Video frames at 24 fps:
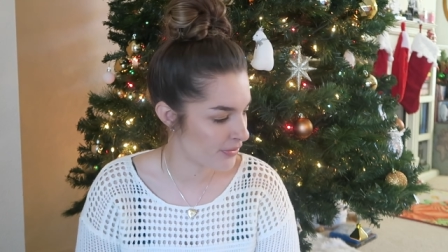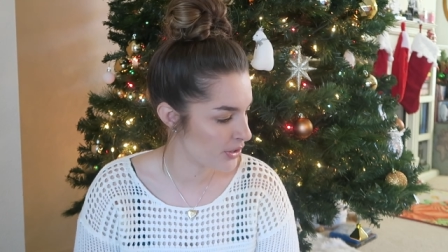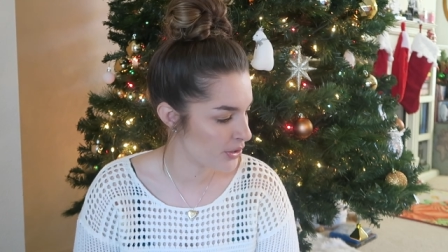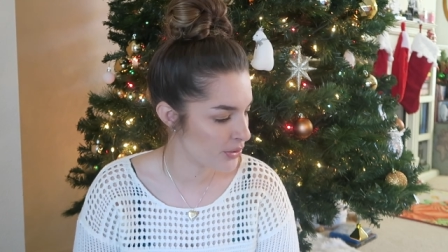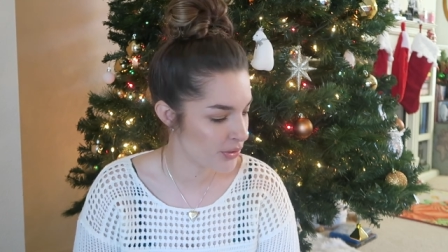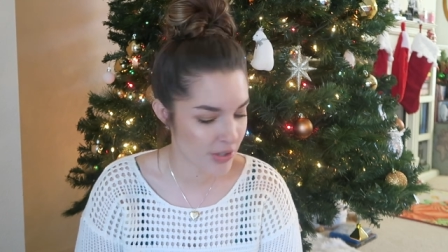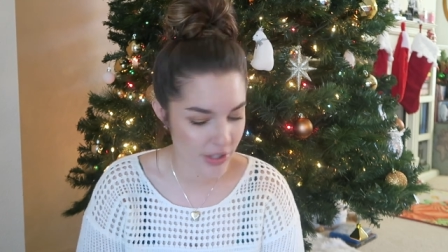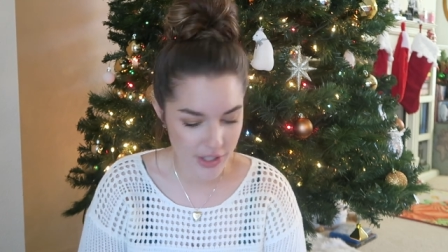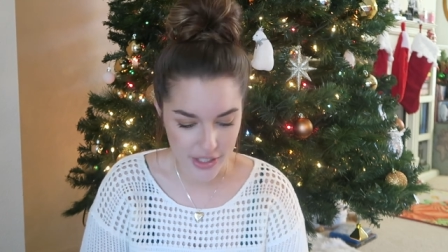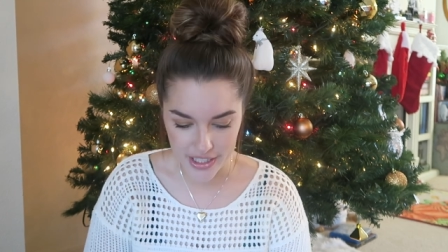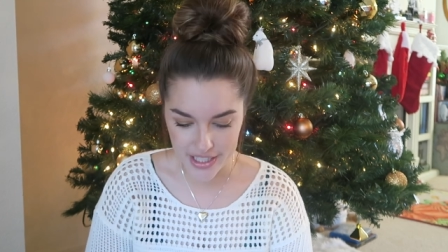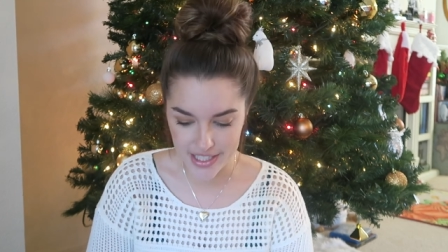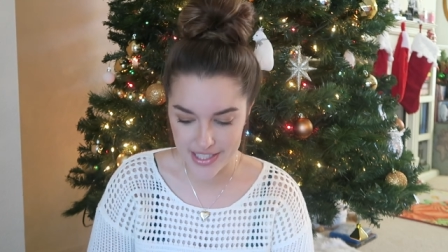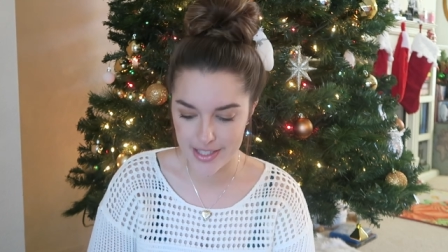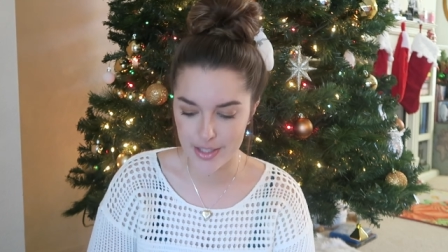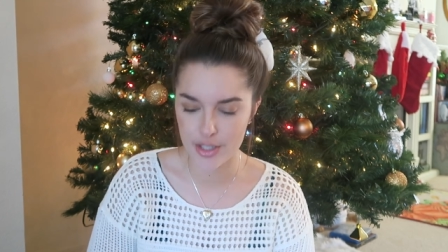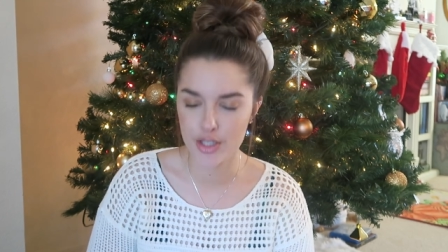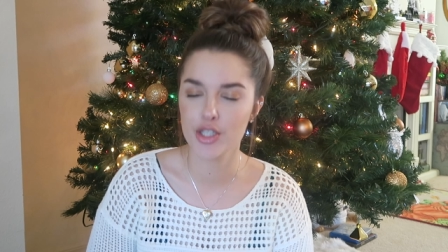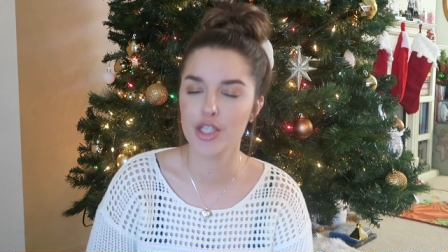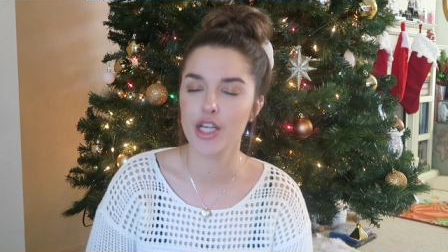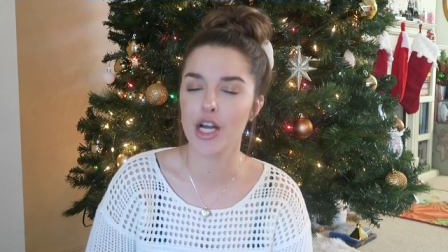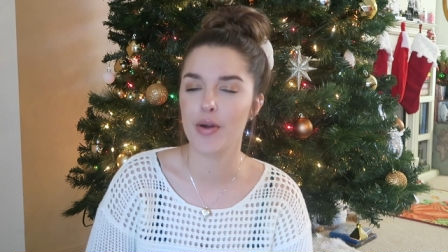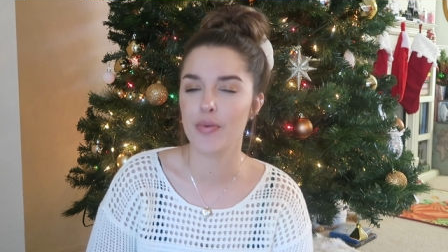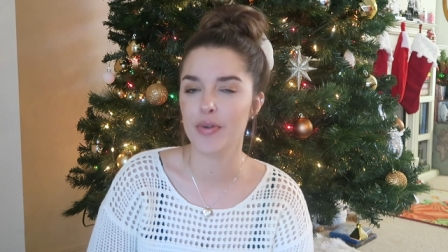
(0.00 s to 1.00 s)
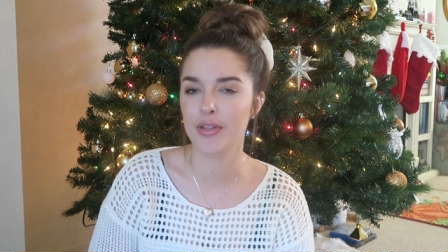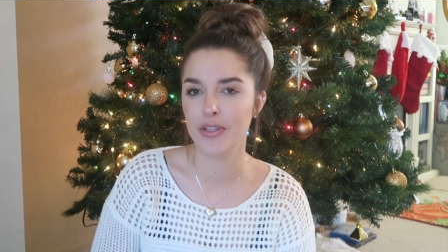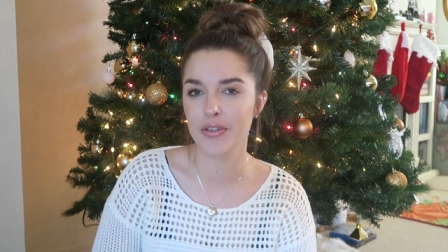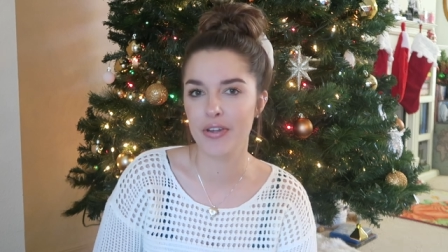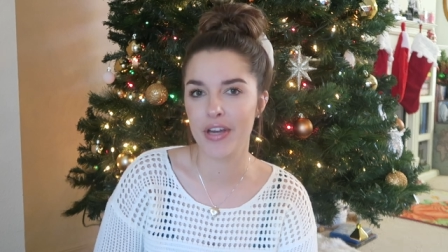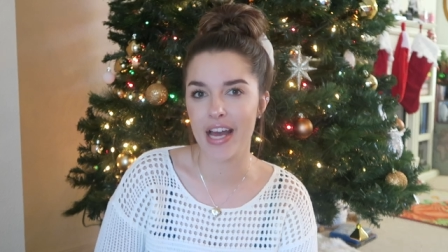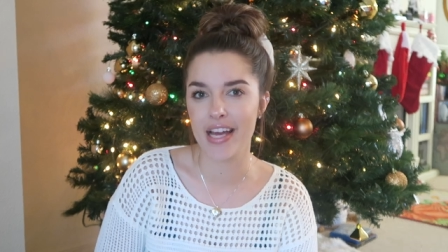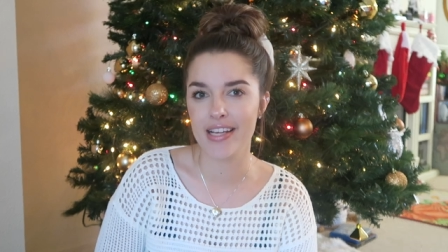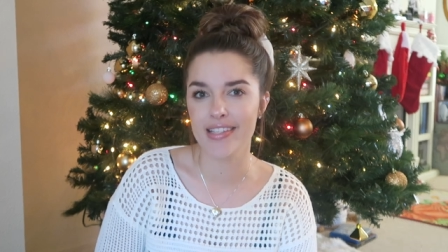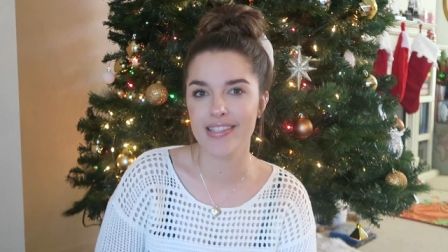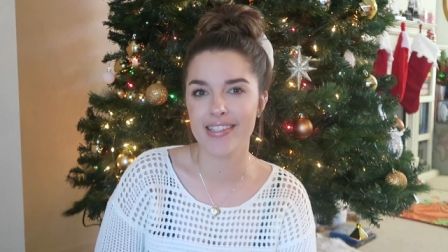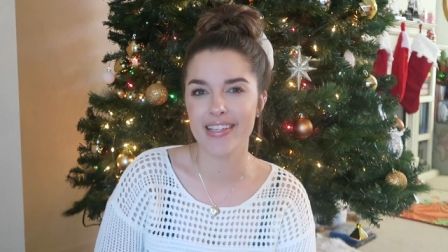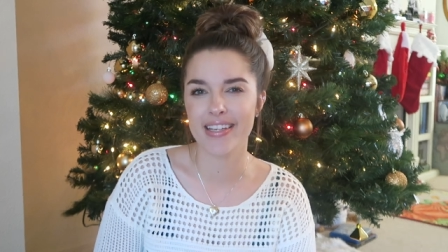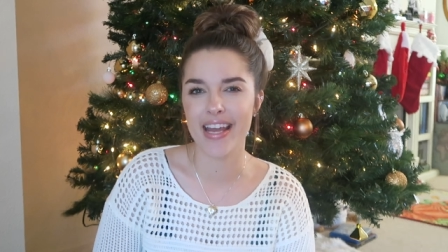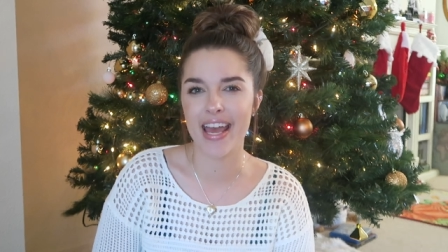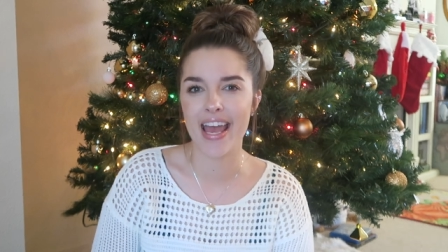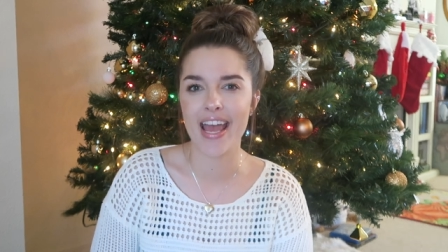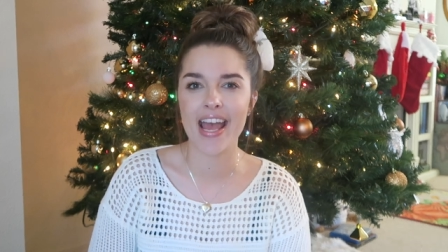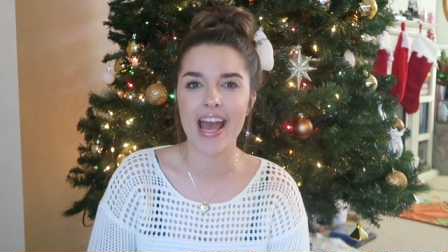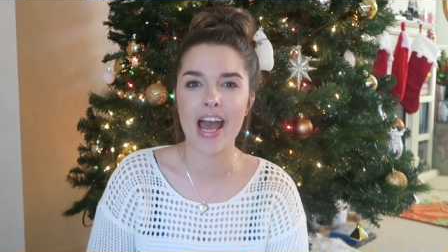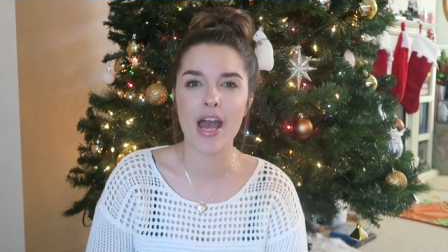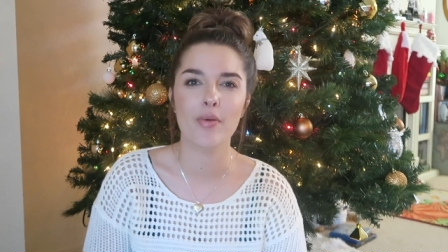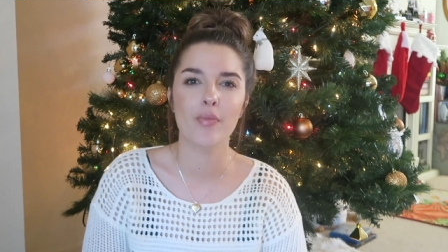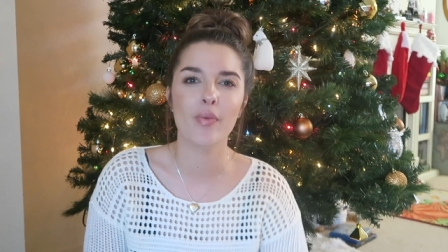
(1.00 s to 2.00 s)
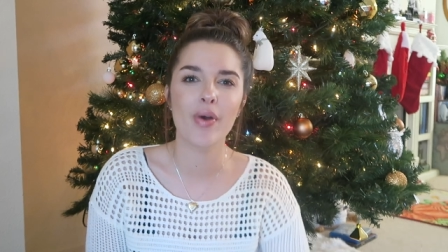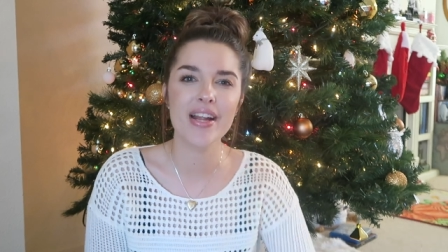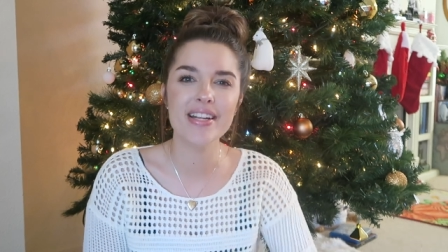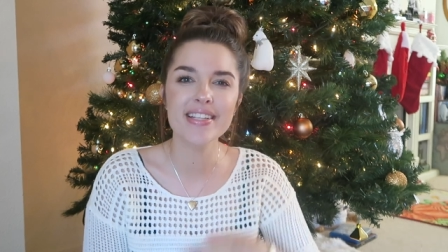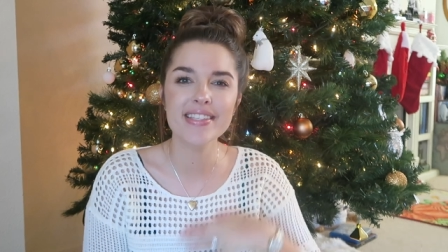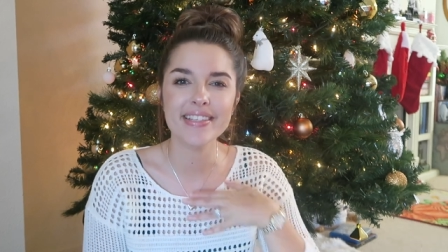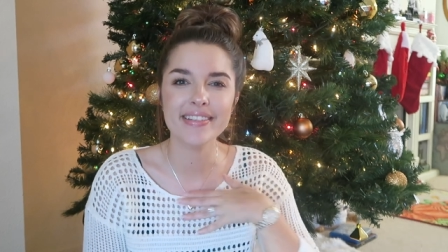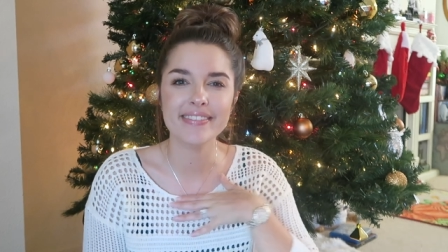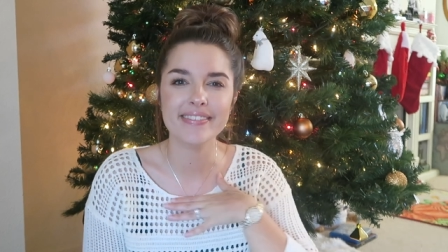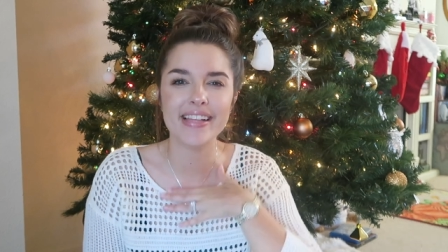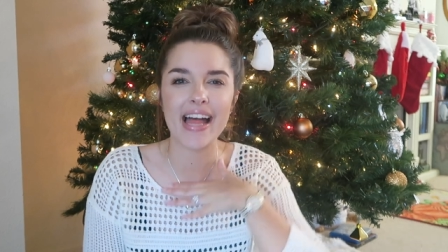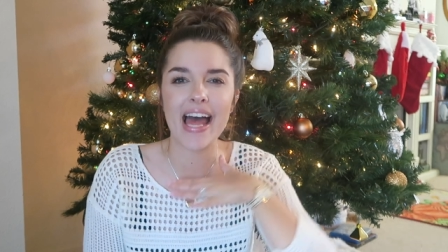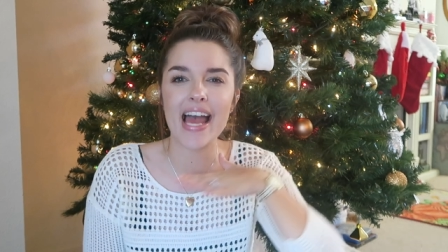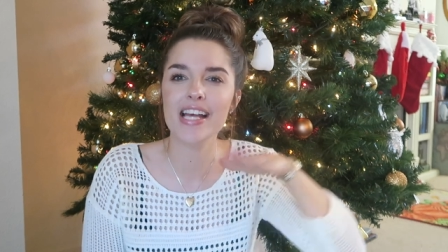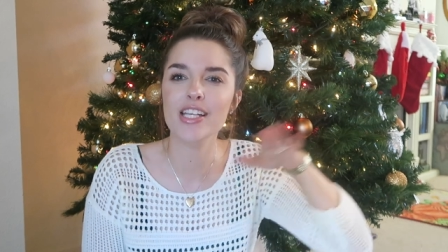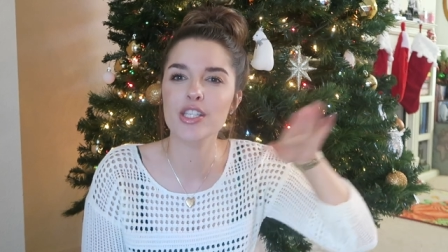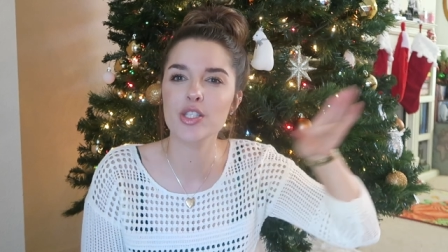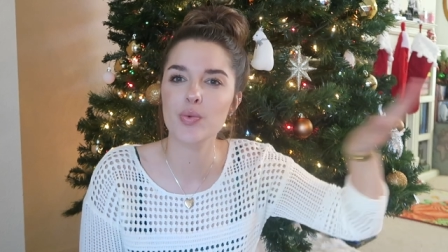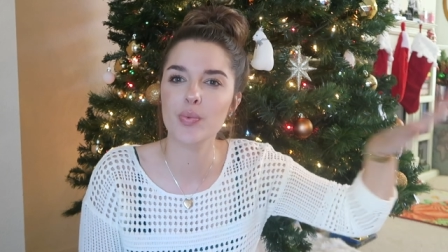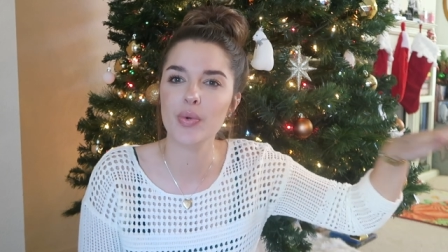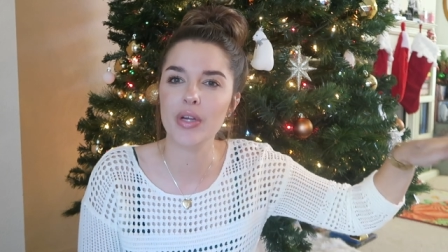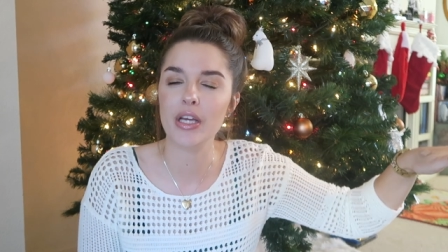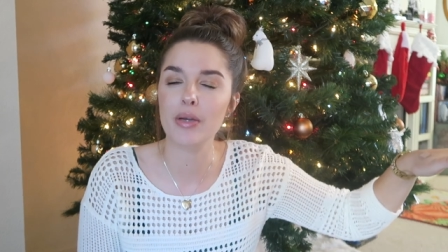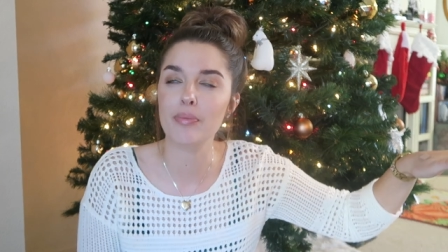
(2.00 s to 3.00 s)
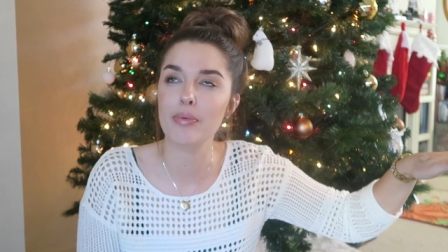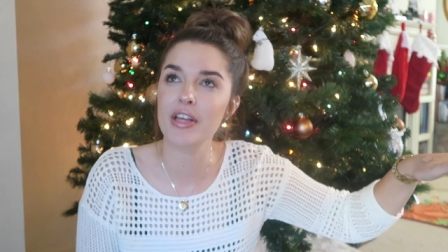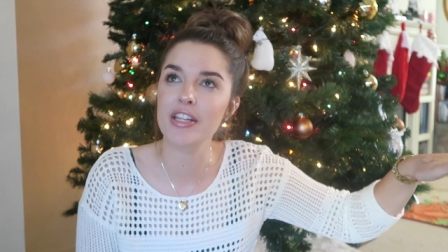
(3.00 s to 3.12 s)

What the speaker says: few goodies to share with you guys today. I went last week.